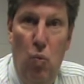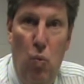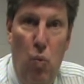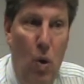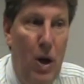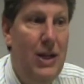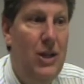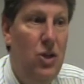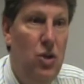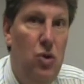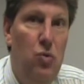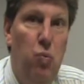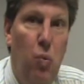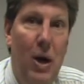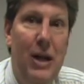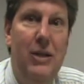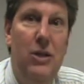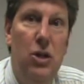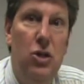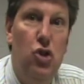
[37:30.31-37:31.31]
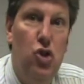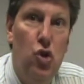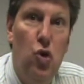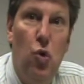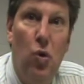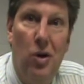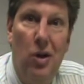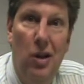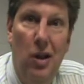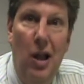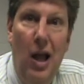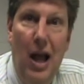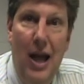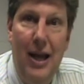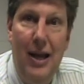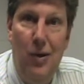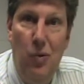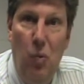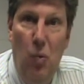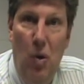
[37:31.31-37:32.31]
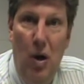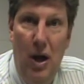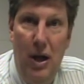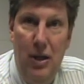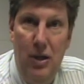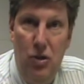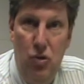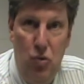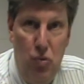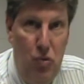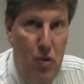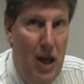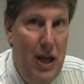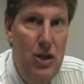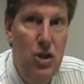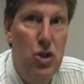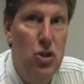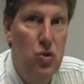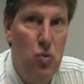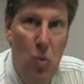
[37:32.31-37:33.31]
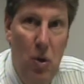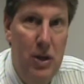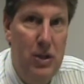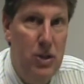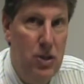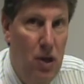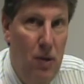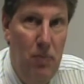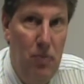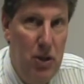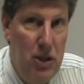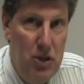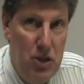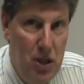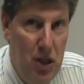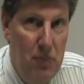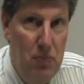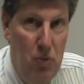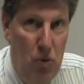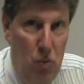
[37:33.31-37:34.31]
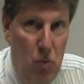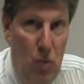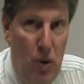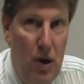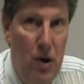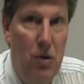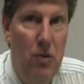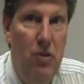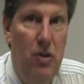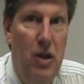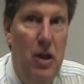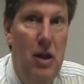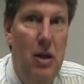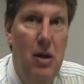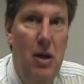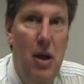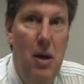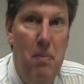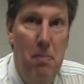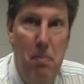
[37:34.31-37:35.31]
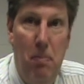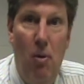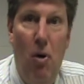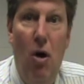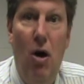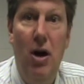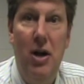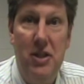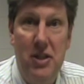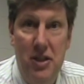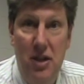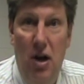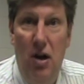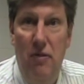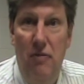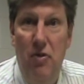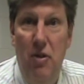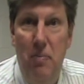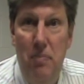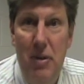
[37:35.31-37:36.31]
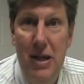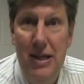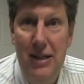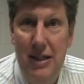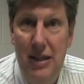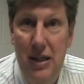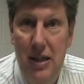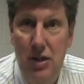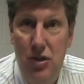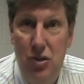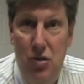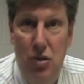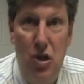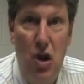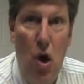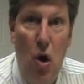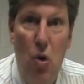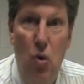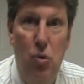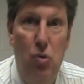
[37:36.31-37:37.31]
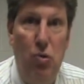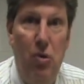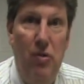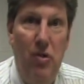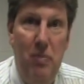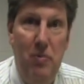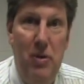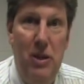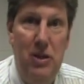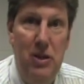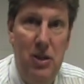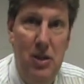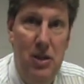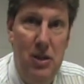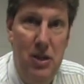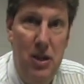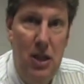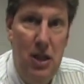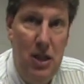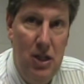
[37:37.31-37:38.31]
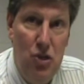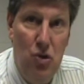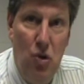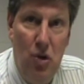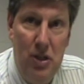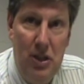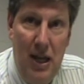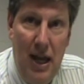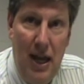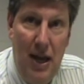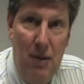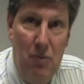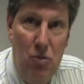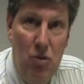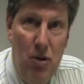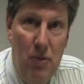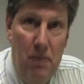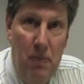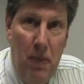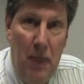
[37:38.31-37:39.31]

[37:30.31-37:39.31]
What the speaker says: What does your client want? Do they just want something simple where the boss of the business, the owner of the business, is on camera?